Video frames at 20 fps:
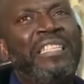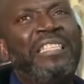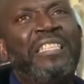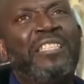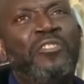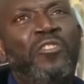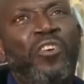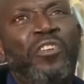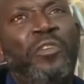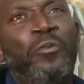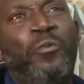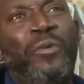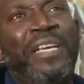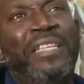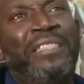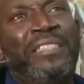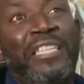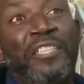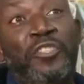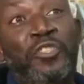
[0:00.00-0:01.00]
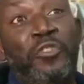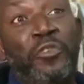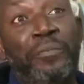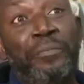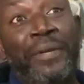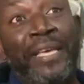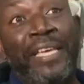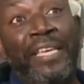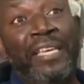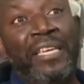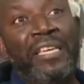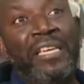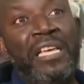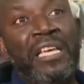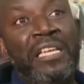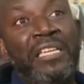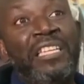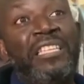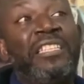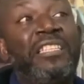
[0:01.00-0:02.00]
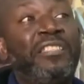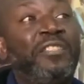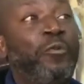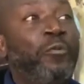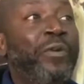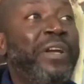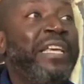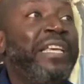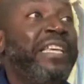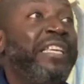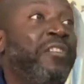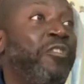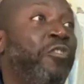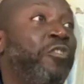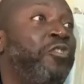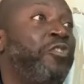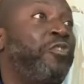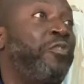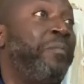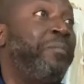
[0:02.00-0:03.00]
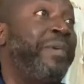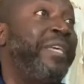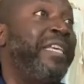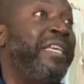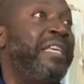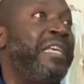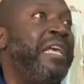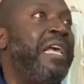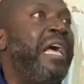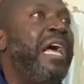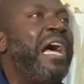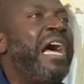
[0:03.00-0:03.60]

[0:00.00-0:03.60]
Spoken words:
this is not the way things should be. This is the way it ought to be.